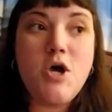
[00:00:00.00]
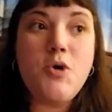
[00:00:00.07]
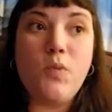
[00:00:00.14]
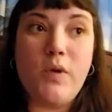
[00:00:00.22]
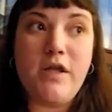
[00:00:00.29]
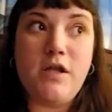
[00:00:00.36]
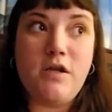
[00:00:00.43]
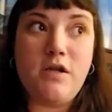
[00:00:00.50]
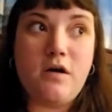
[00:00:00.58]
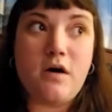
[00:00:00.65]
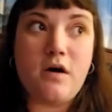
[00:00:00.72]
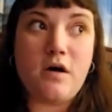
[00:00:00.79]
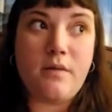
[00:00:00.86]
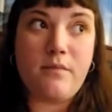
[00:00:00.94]
When
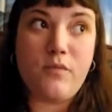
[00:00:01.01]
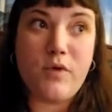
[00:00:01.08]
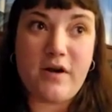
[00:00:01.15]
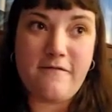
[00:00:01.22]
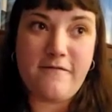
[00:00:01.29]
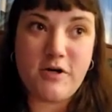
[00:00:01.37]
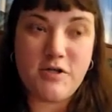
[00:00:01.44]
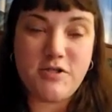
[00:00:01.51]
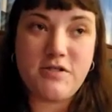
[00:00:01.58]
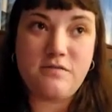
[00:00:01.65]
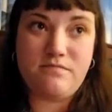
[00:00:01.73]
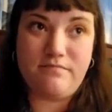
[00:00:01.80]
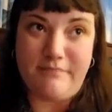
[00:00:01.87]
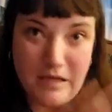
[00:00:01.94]
I first
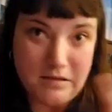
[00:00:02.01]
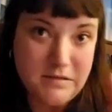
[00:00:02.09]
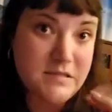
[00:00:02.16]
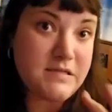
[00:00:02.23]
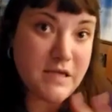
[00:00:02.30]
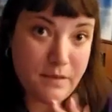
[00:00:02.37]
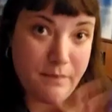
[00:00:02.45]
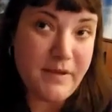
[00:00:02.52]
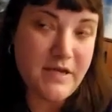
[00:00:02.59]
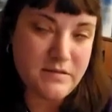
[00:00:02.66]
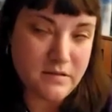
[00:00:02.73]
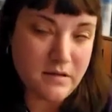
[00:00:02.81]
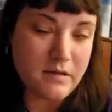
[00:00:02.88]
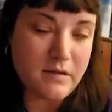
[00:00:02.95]
got sick,
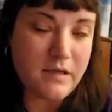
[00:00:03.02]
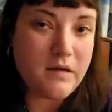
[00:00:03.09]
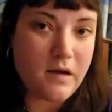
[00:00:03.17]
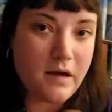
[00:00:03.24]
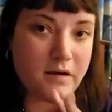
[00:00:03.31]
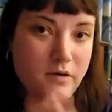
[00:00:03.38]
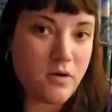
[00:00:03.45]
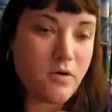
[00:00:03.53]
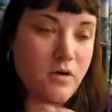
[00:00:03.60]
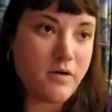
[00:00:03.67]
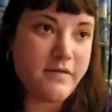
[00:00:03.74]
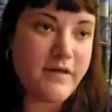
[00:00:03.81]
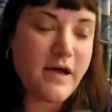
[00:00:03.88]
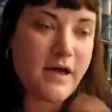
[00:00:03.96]
basically, I'll
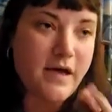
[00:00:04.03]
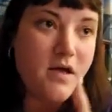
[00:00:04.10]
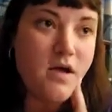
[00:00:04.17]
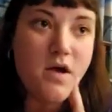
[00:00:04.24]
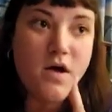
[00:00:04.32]
call it that.